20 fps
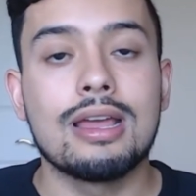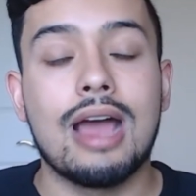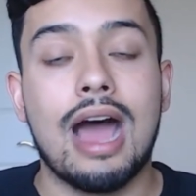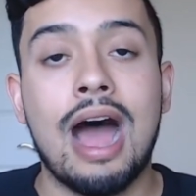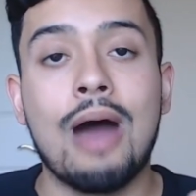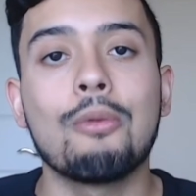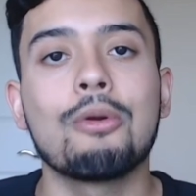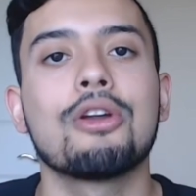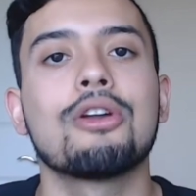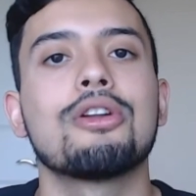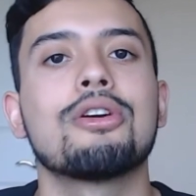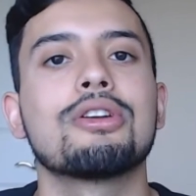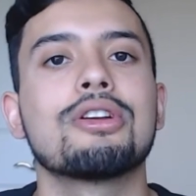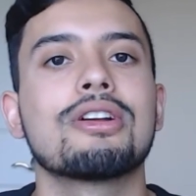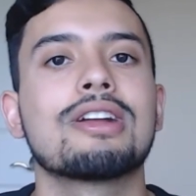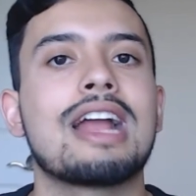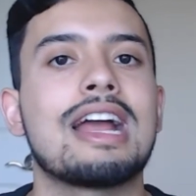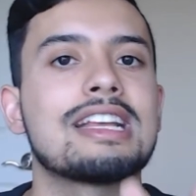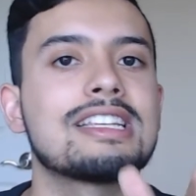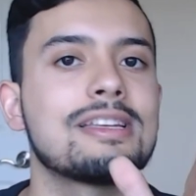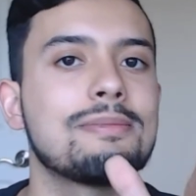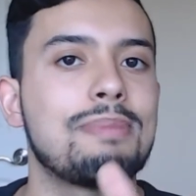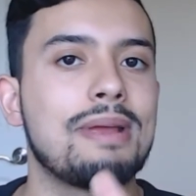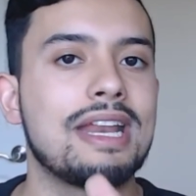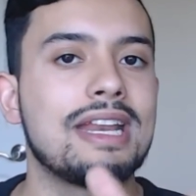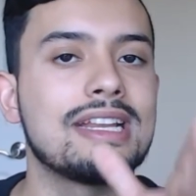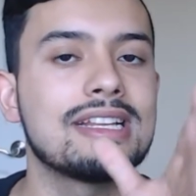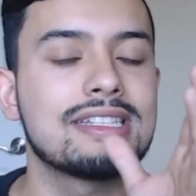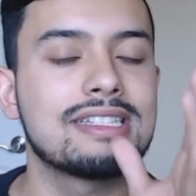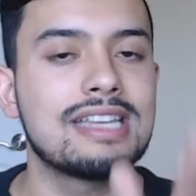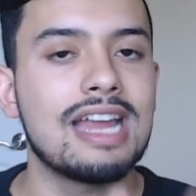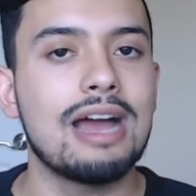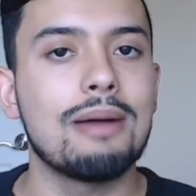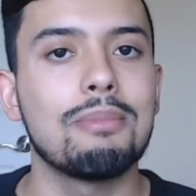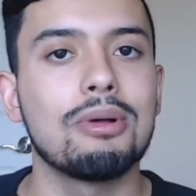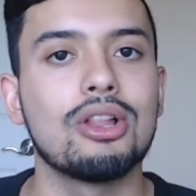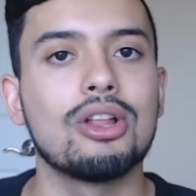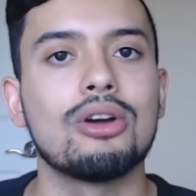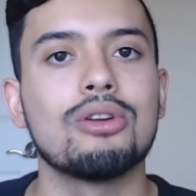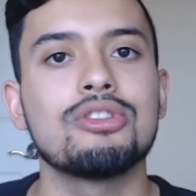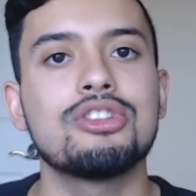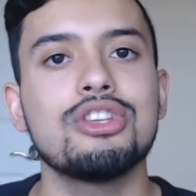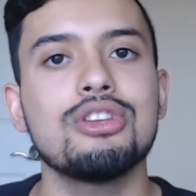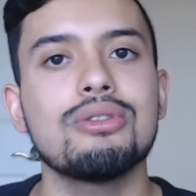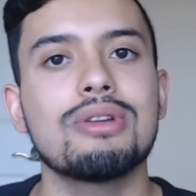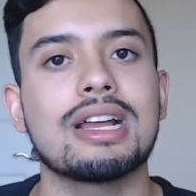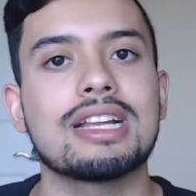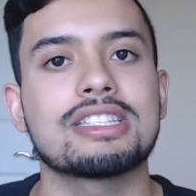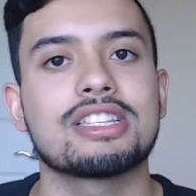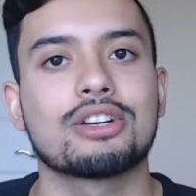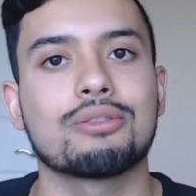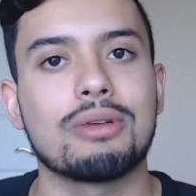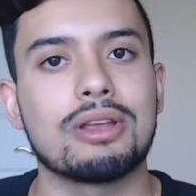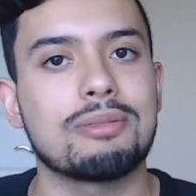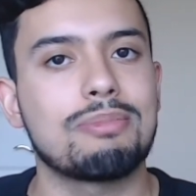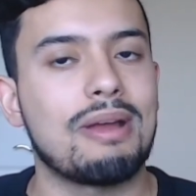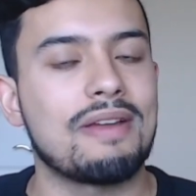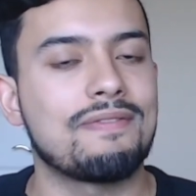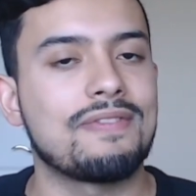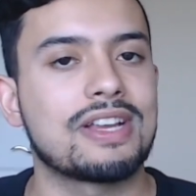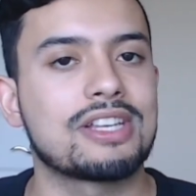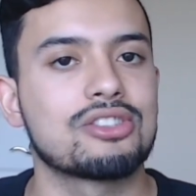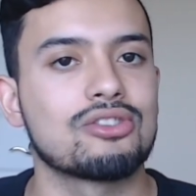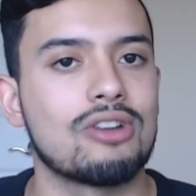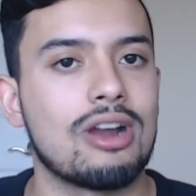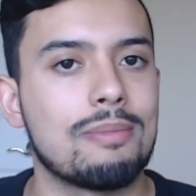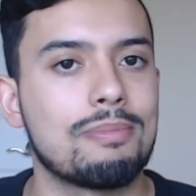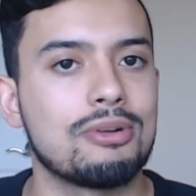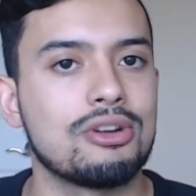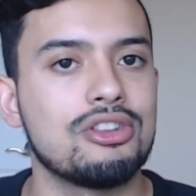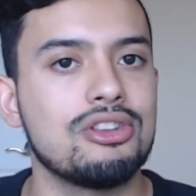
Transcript: I want to know your guys' opinions down below. Do you guys agree with my fixer-upper?